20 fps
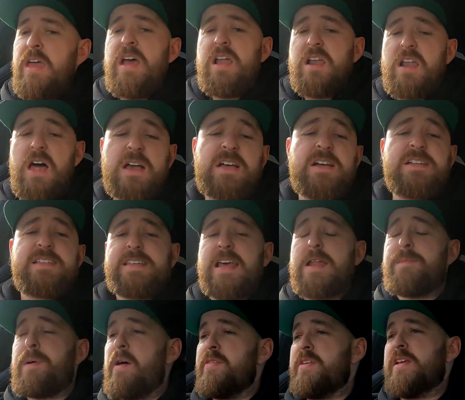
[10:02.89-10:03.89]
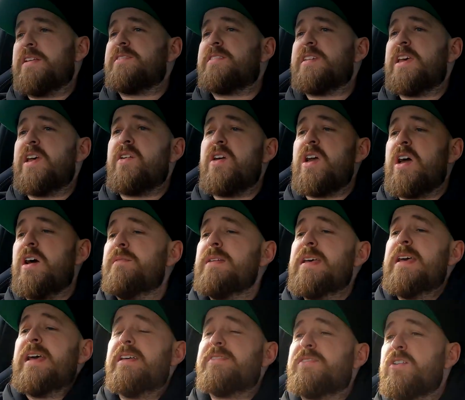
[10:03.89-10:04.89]
Like I said about the interior,
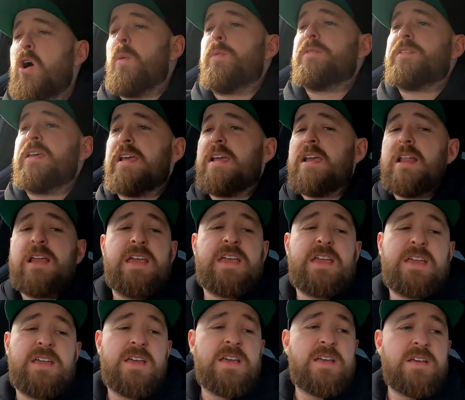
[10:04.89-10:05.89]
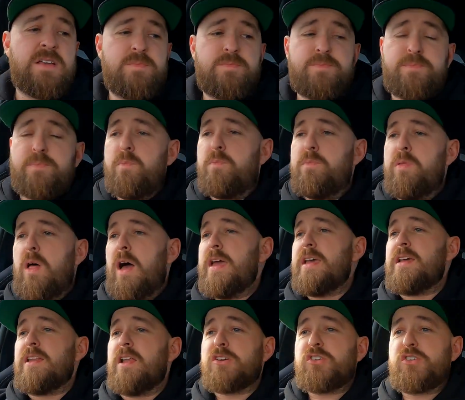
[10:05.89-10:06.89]
it's not particularly
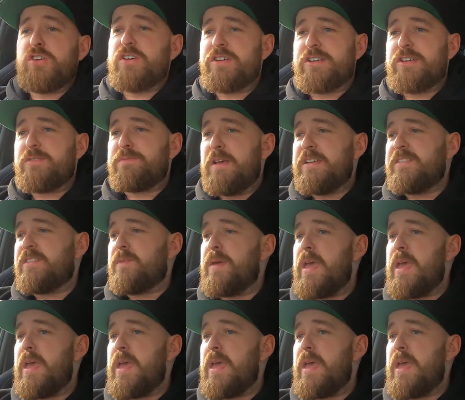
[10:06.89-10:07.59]
like luxurious place to